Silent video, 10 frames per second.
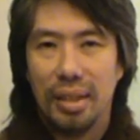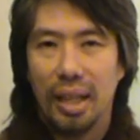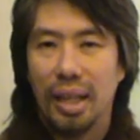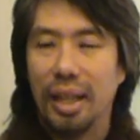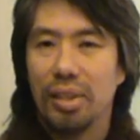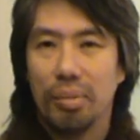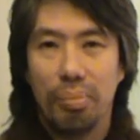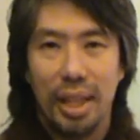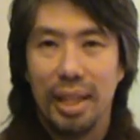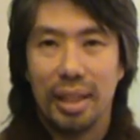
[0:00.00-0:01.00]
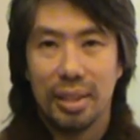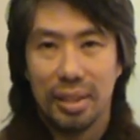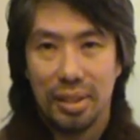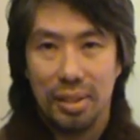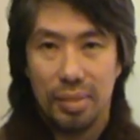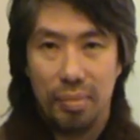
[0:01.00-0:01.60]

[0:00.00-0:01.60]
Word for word: enlightened beings,